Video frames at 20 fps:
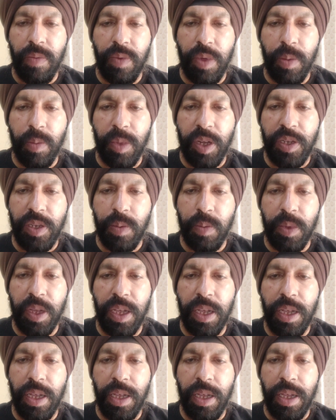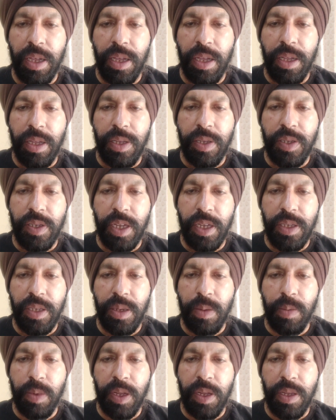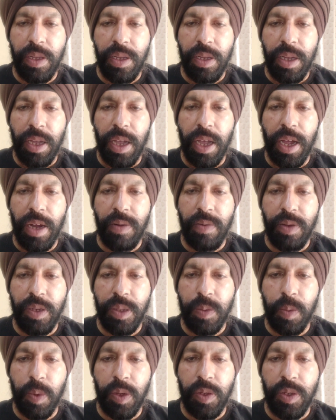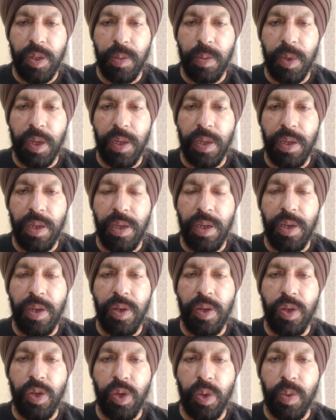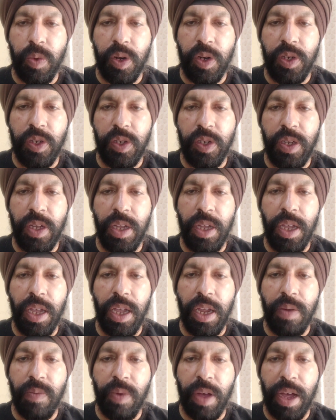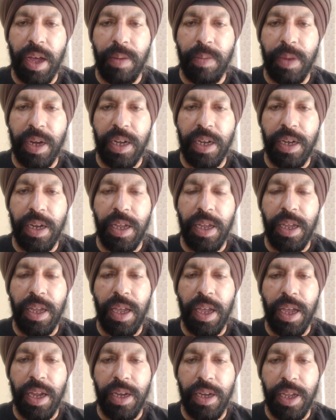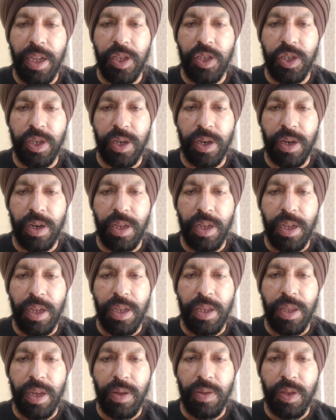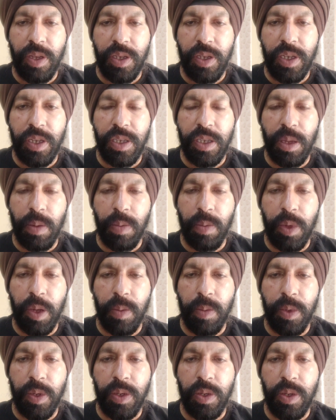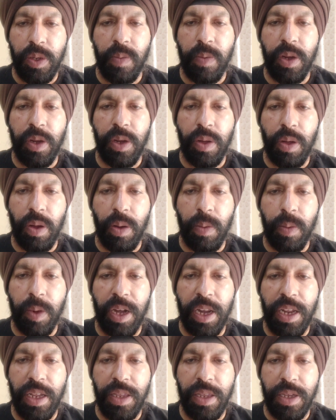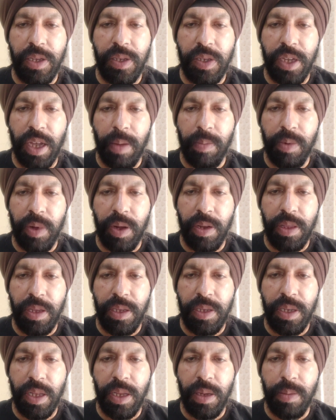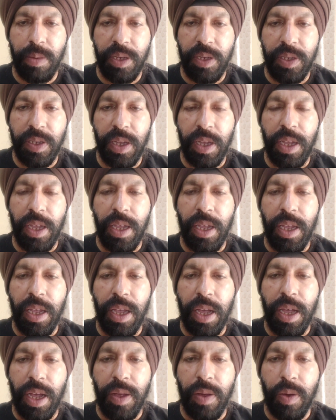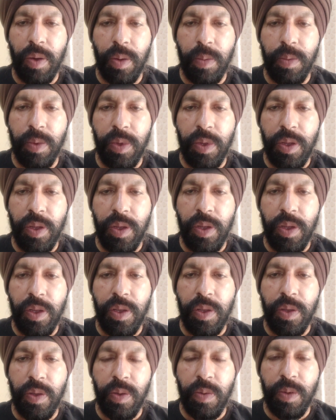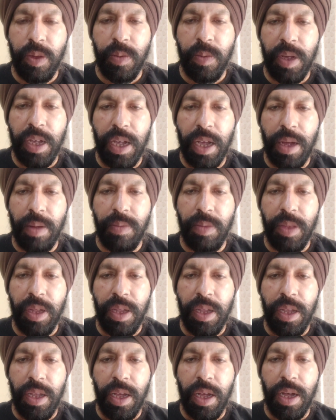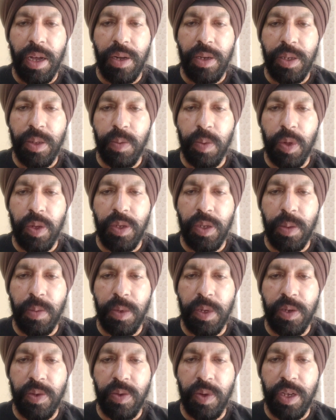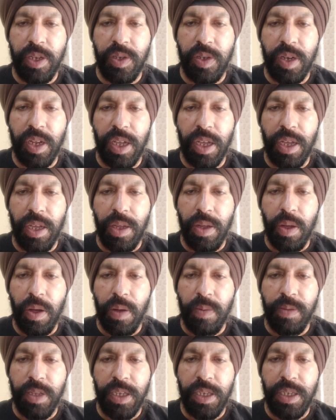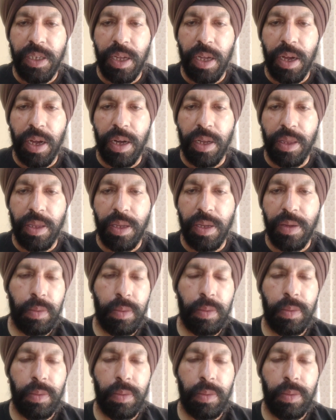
we must be sensible and responsible towards environment and nature. Now, this is the purpose of incorporating this chapter in the syllabus. I hope you will become a responsible trustee of this earth.